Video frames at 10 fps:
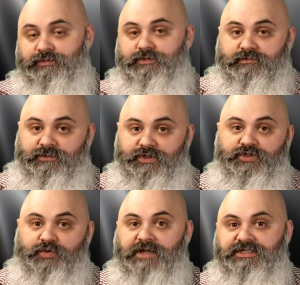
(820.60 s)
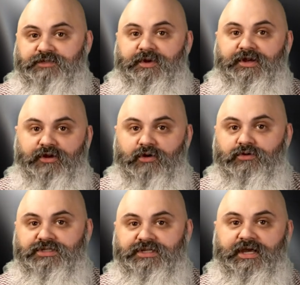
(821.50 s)
mm, twice as many
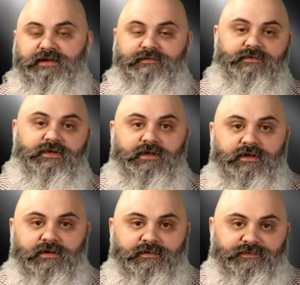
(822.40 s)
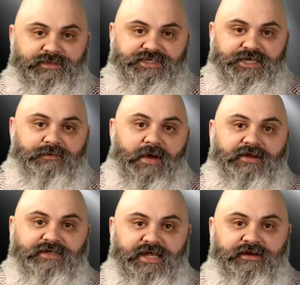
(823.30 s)
nodes to get the same amount
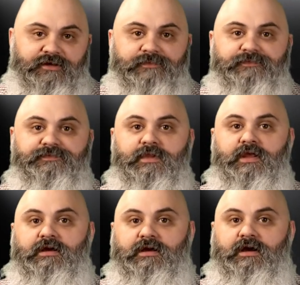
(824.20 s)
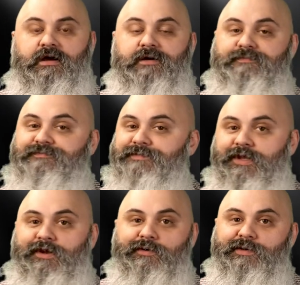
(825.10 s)
of data um, you
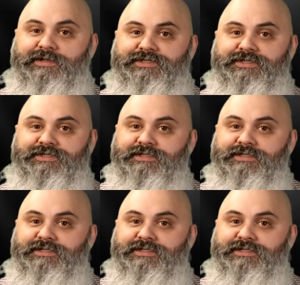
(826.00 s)
know it's just